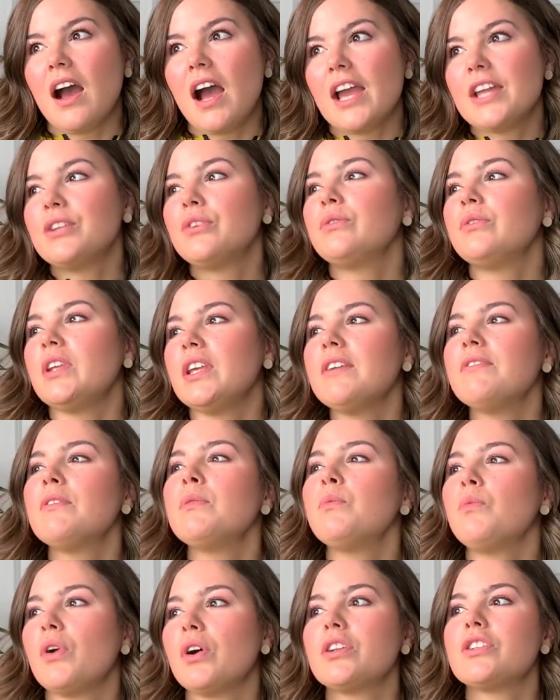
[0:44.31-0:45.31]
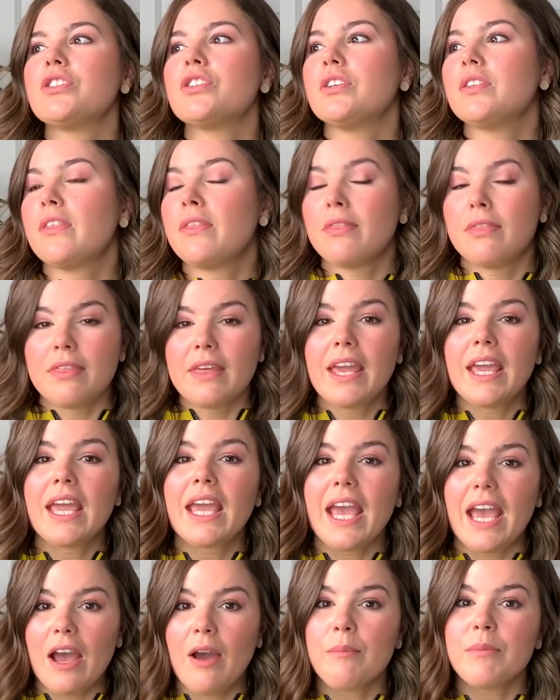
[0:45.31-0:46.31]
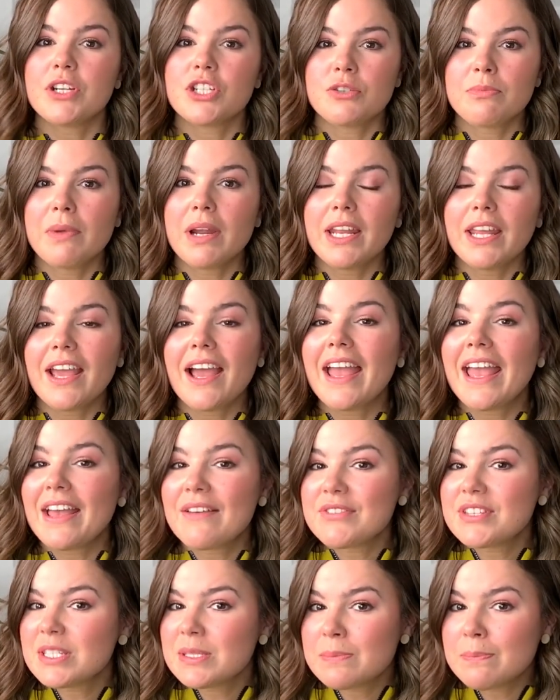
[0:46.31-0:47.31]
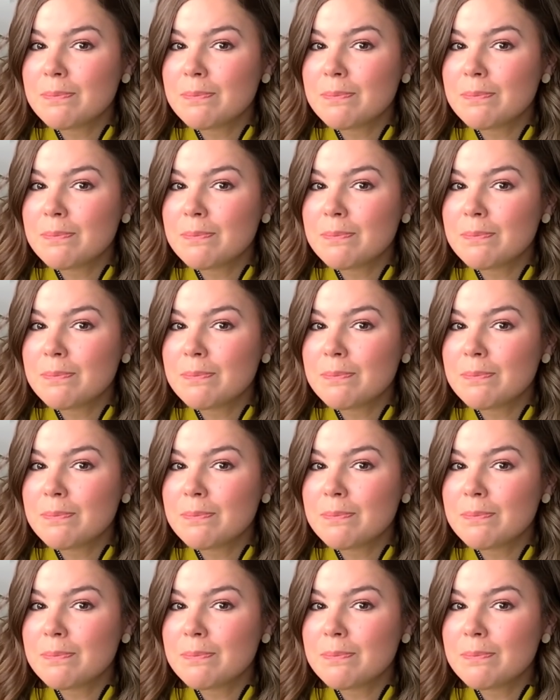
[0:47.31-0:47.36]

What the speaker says: I don't even want to think how much money I have,